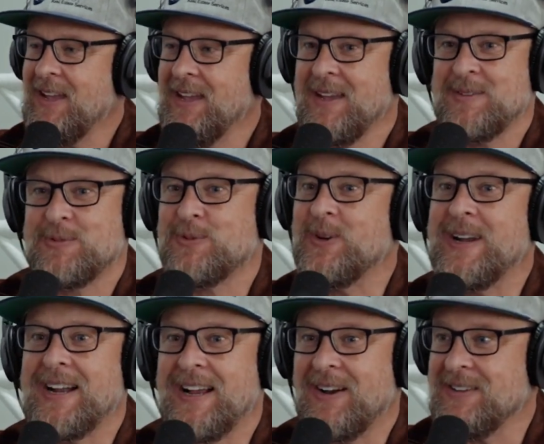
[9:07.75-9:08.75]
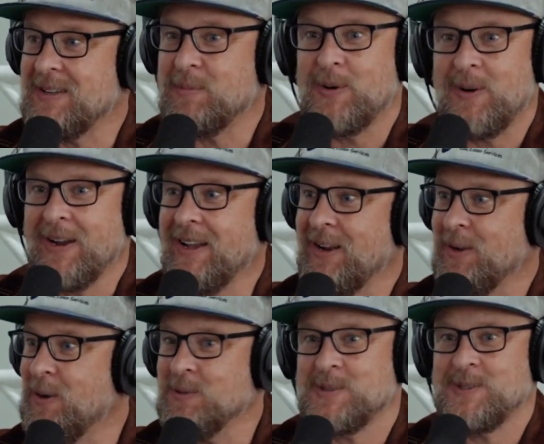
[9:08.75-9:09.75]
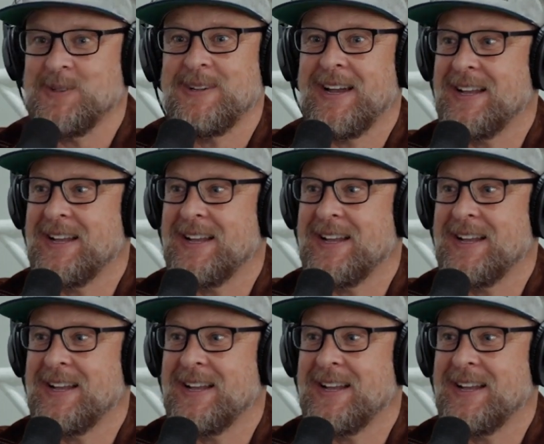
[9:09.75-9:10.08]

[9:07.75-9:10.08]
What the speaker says: He's freaking out. He's like, "Bro, I got a ghost, dude.